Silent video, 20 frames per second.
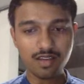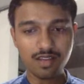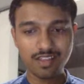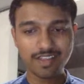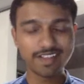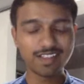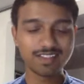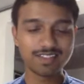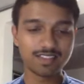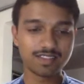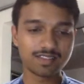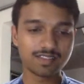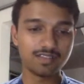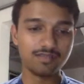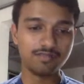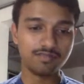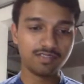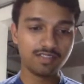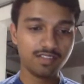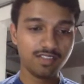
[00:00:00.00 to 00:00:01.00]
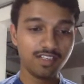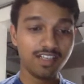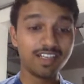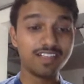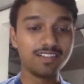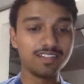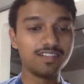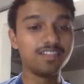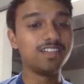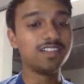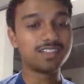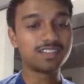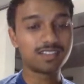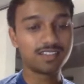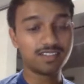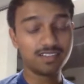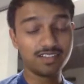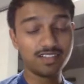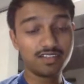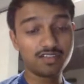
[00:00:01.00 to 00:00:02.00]
in a system, and this
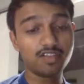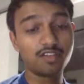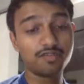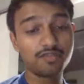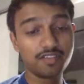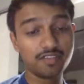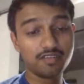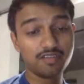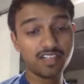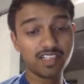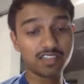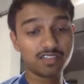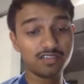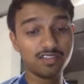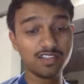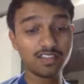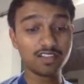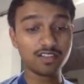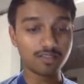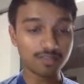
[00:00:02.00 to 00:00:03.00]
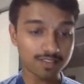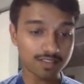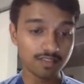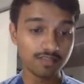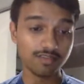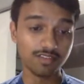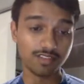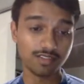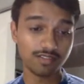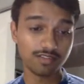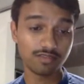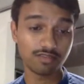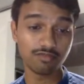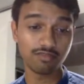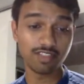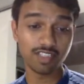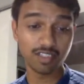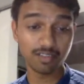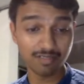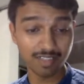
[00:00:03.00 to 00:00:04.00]
software we actually run on server. So
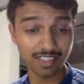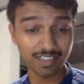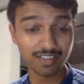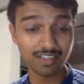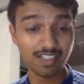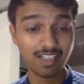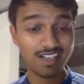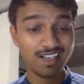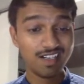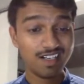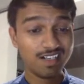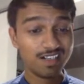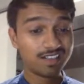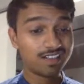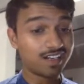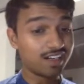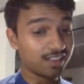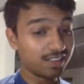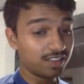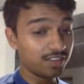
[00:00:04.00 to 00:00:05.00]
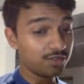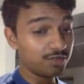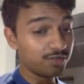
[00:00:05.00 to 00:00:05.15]
we have like 32